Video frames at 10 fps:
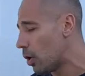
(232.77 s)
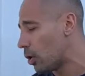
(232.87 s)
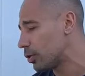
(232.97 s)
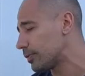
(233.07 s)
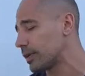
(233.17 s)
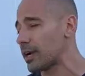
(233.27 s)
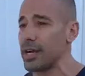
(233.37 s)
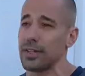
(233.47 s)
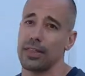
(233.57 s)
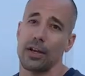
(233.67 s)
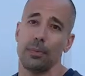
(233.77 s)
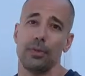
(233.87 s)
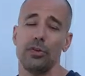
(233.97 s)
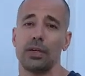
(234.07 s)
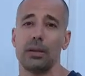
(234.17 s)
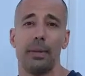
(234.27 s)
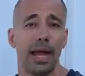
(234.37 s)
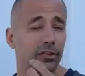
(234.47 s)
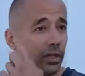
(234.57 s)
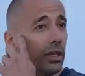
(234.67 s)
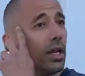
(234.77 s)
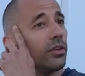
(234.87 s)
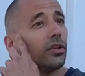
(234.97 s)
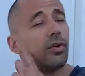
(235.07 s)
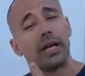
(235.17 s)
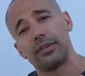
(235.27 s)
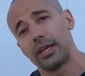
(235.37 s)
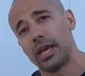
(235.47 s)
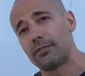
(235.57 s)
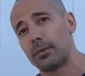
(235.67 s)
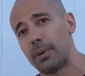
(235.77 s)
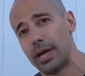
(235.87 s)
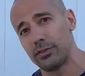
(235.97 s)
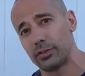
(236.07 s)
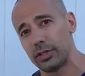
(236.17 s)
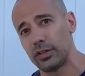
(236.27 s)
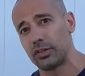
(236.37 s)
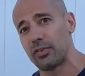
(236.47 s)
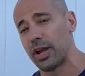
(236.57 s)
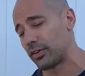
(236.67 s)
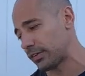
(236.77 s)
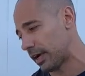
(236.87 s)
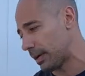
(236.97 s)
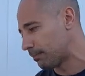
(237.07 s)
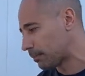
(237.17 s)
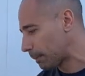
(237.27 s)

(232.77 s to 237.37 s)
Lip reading: all different kinds of therapies that you can imagine to try and take care of your pet during this tragic time.